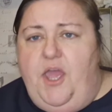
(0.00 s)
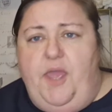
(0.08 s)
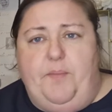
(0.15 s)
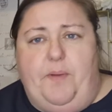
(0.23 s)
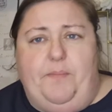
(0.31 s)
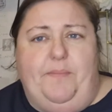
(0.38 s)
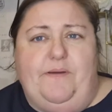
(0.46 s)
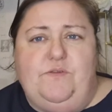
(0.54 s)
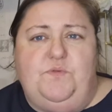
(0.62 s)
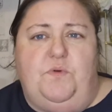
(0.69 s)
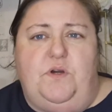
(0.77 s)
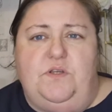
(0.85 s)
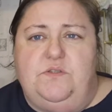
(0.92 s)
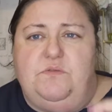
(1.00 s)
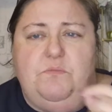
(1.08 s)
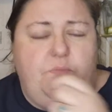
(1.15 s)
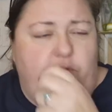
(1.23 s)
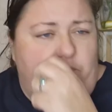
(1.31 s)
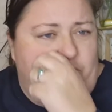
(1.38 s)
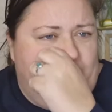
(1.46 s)
I'm about to order some
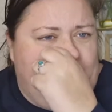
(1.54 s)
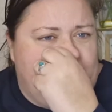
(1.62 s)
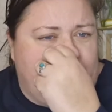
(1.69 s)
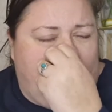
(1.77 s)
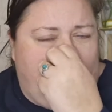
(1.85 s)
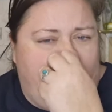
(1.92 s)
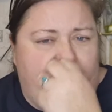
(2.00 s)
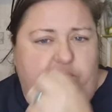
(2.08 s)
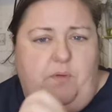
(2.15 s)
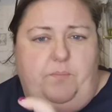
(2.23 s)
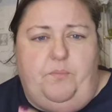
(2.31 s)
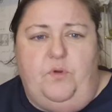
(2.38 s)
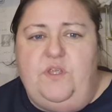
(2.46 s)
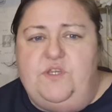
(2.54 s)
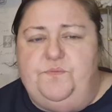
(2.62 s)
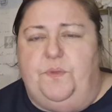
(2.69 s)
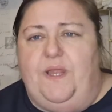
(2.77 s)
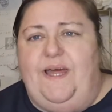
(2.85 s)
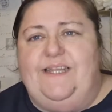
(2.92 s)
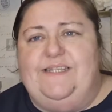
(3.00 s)
bookmarks off Bookish
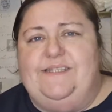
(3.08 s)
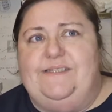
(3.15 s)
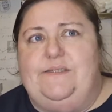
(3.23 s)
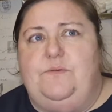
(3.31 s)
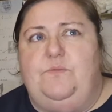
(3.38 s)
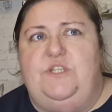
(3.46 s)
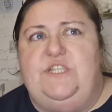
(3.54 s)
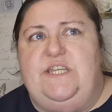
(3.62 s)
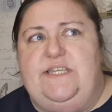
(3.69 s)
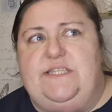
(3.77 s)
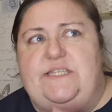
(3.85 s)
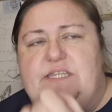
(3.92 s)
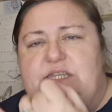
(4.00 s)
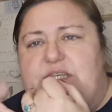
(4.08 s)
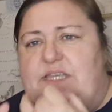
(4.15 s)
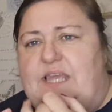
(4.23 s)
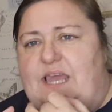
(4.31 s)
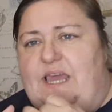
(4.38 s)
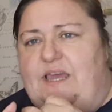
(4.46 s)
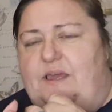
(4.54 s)
Blends, which is the
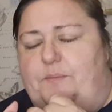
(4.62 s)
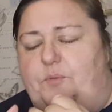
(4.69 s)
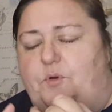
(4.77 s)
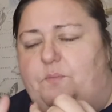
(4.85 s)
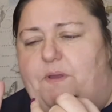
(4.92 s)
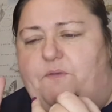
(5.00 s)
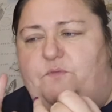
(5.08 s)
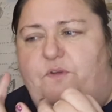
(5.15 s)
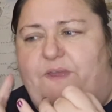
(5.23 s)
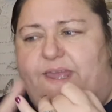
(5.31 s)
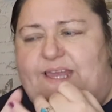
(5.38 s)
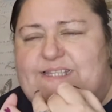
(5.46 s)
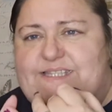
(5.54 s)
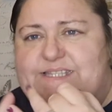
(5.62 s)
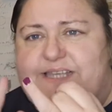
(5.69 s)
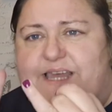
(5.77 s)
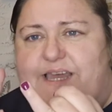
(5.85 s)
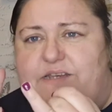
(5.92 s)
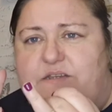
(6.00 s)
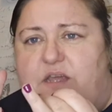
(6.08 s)
bookmark for A to Z,
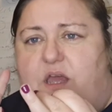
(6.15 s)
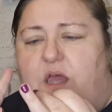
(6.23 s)
a